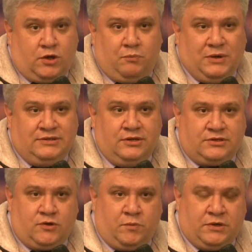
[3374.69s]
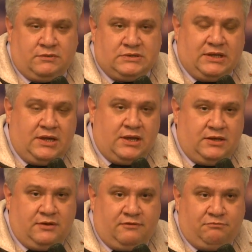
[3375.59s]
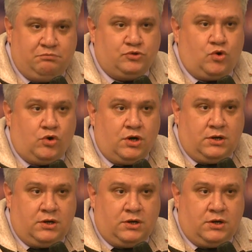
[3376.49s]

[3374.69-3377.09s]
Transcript: arms sale, trade of arms.